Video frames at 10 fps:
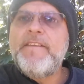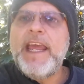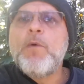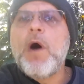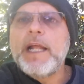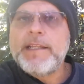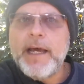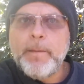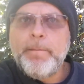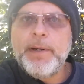they wound
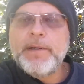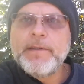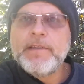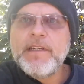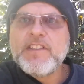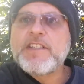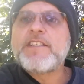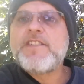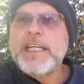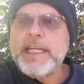up
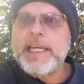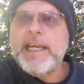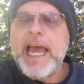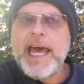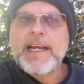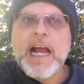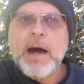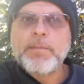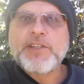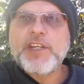succeeding at
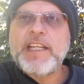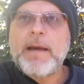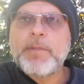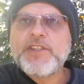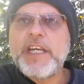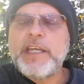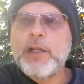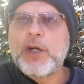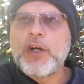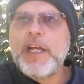accomplishing that
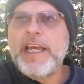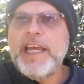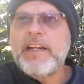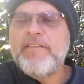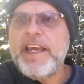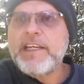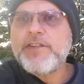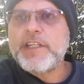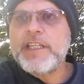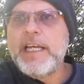particular
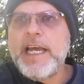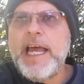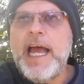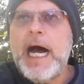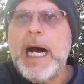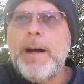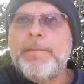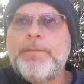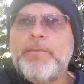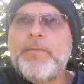innovation.
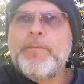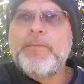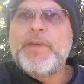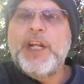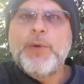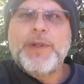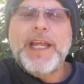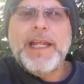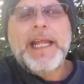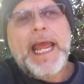And
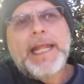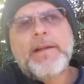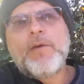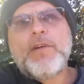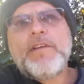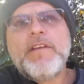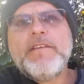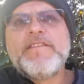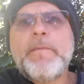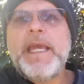
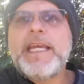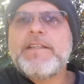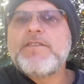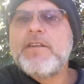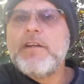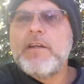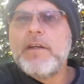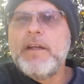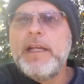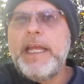to me, it's
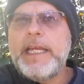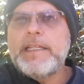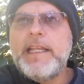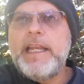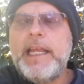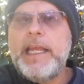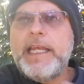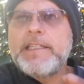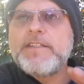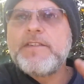
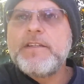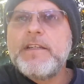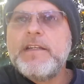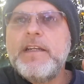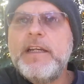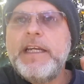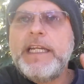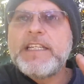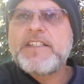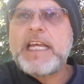
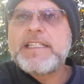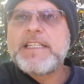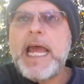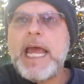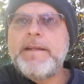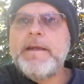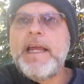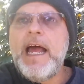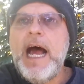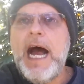in a sense that
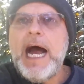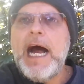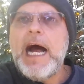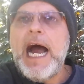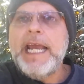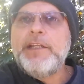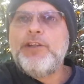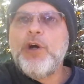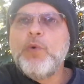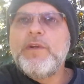I
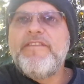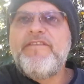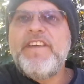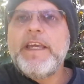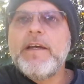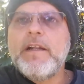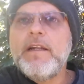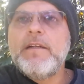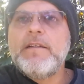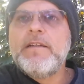don't feel